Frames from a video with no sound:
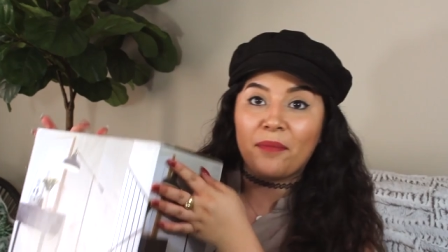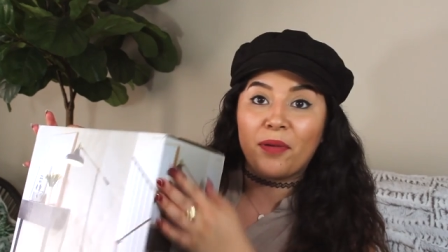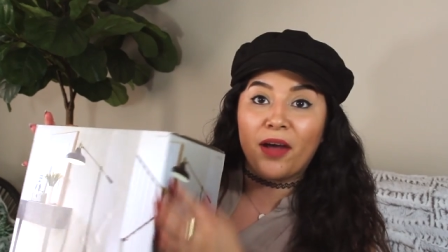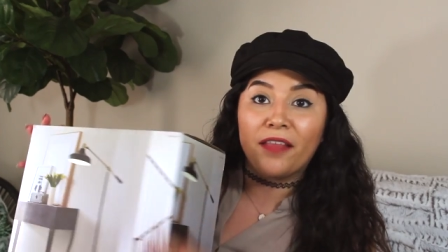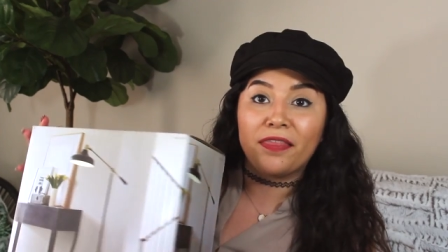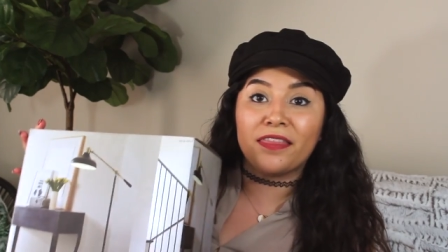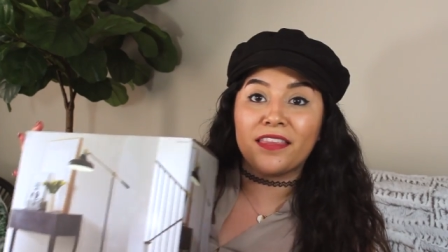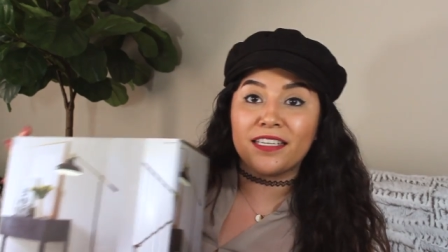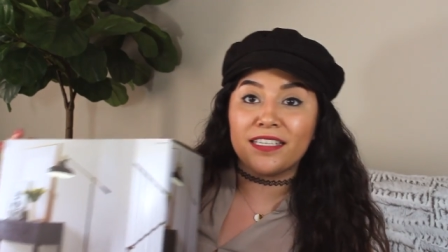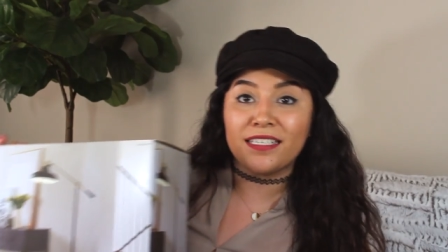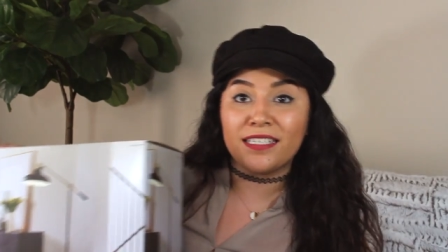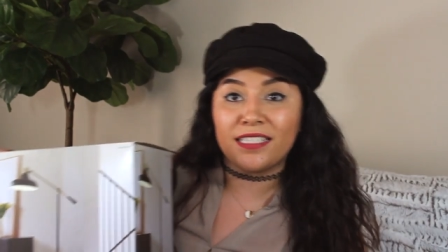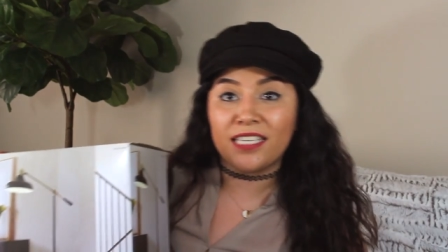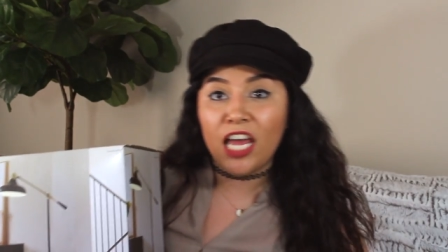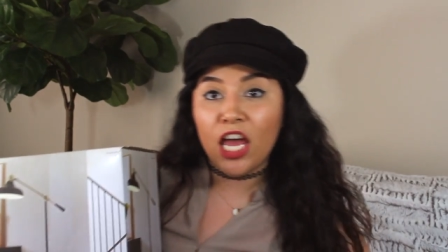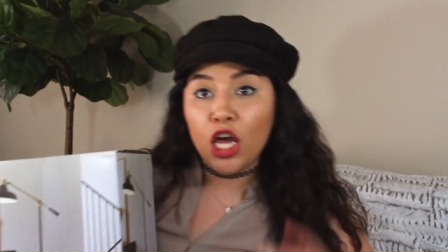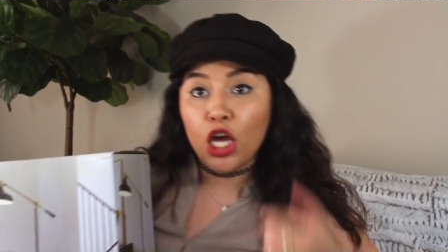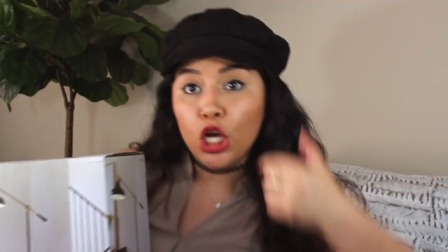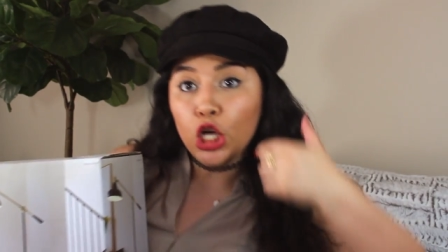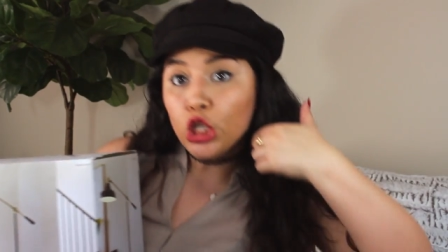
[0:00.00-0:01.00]
I bought this
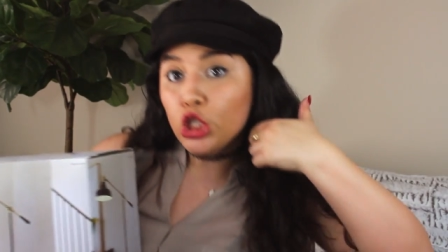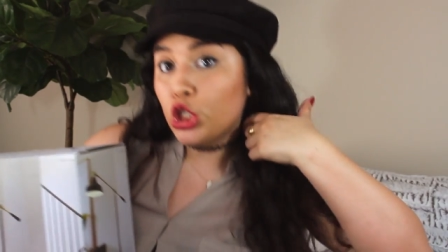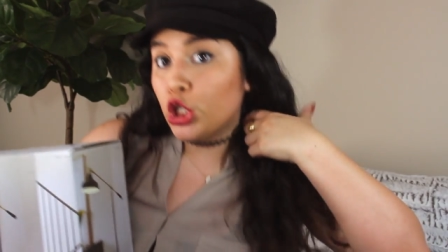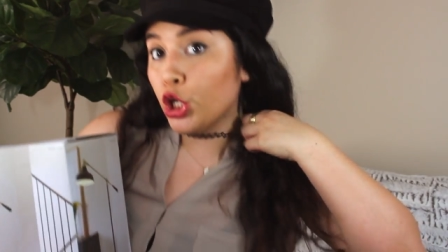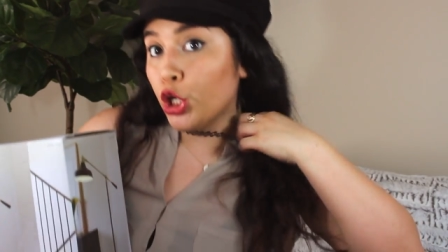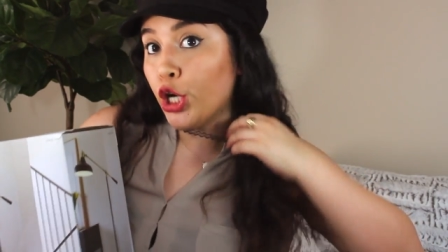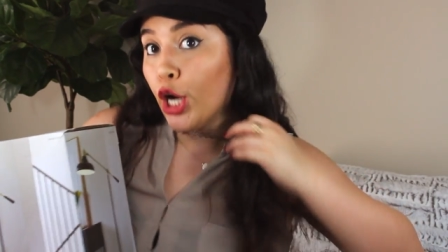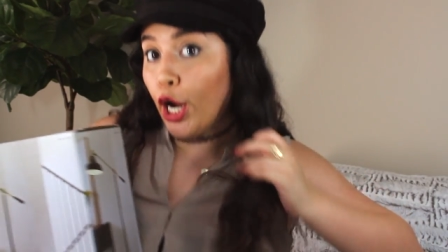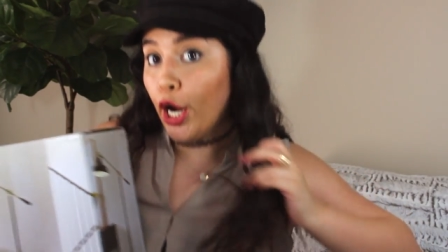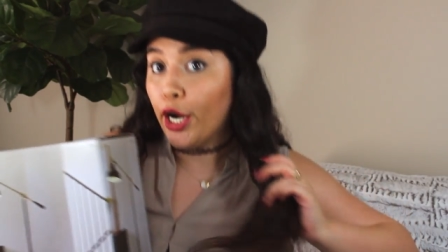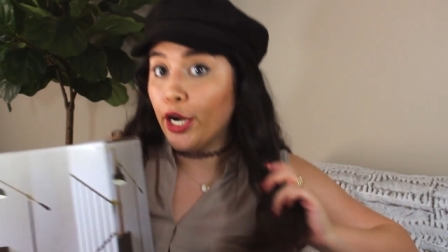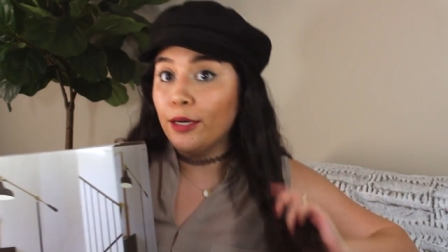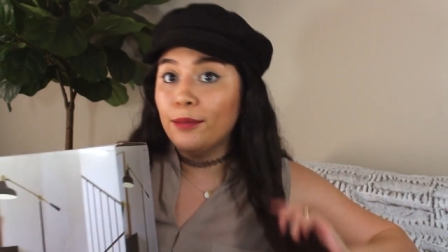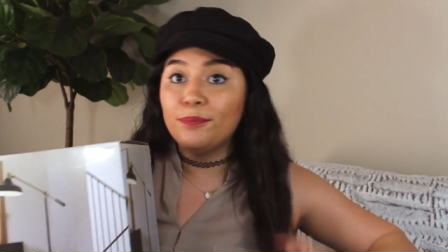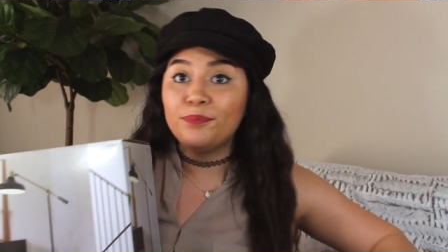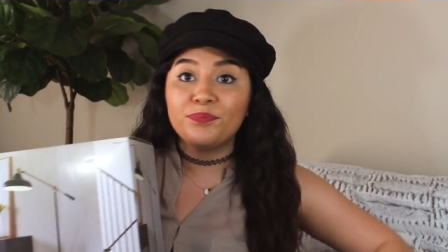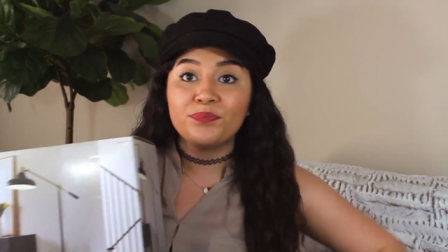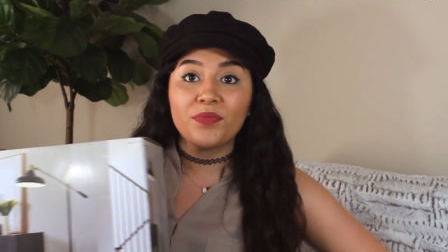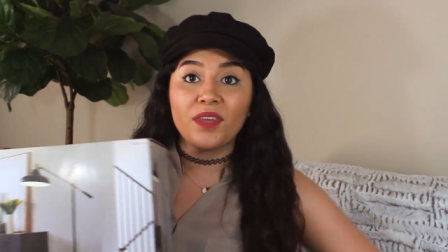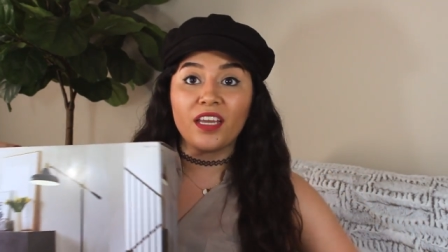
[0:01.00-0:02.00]
today
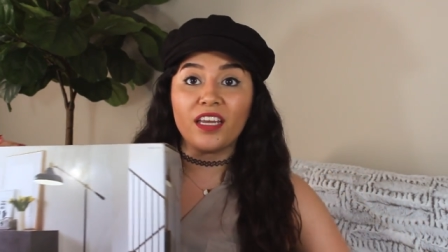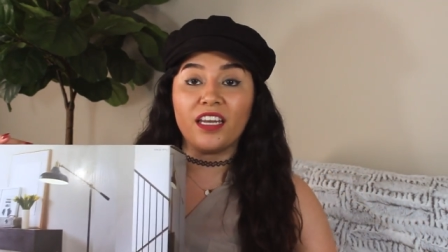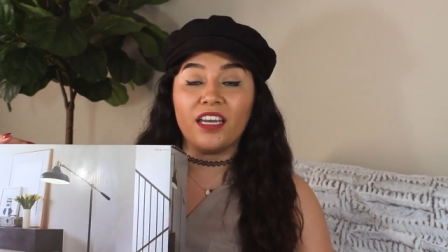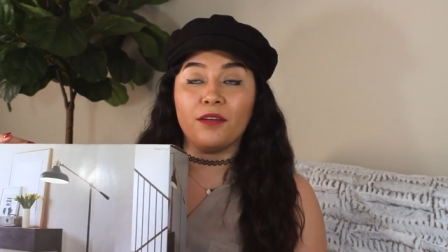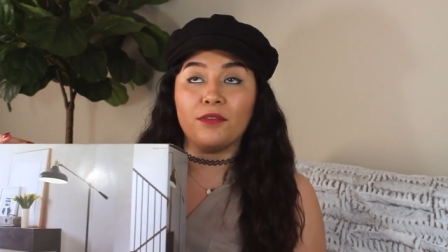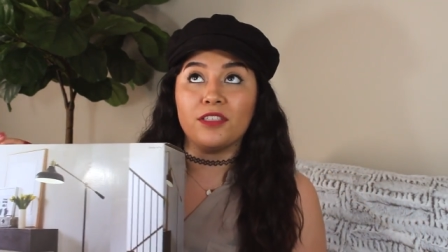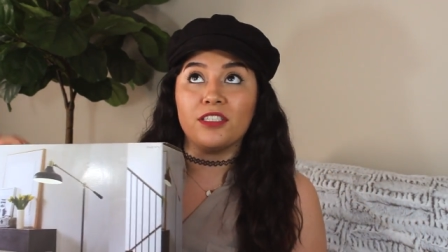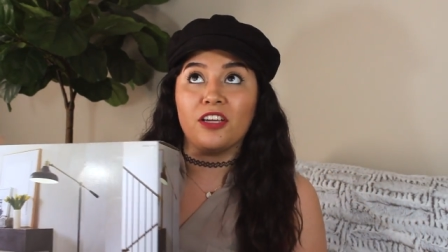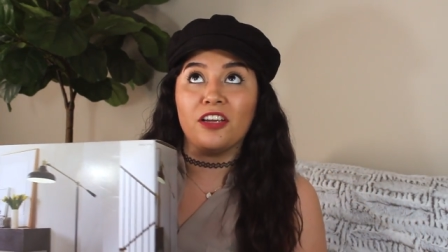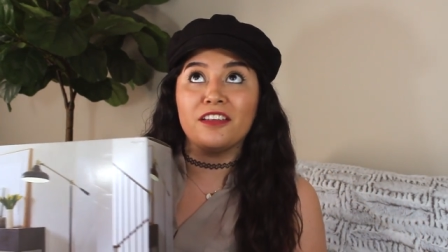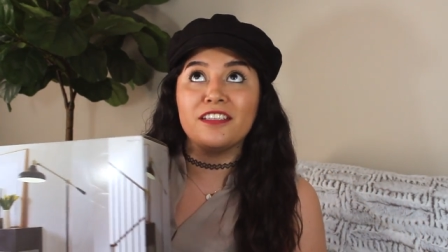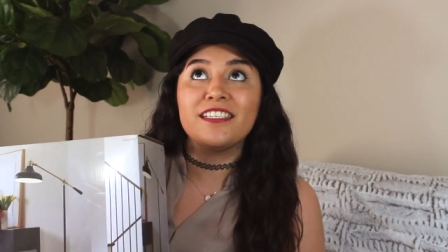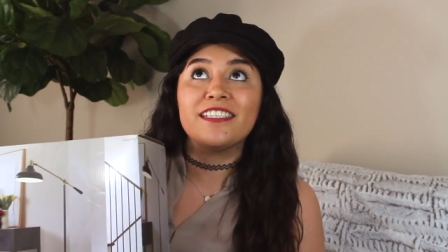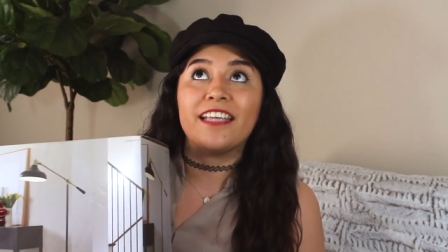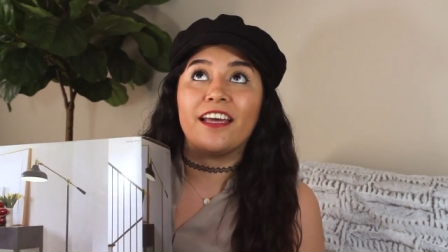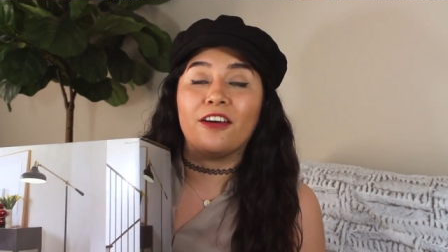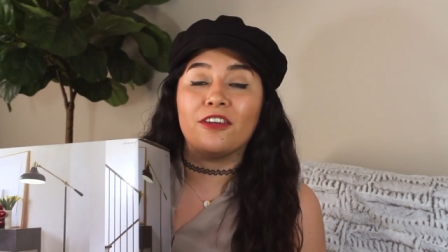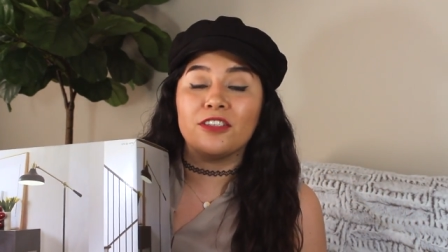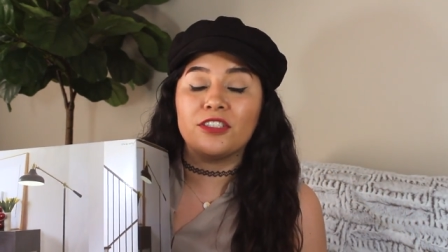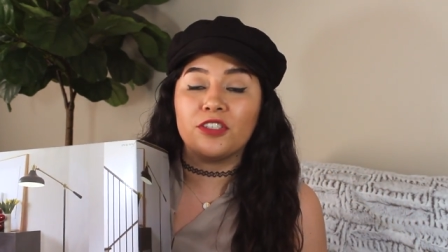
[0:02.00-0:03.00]
and it was on
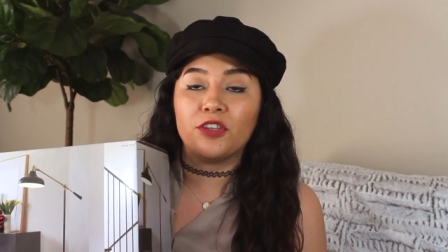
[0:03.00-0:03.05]
sale.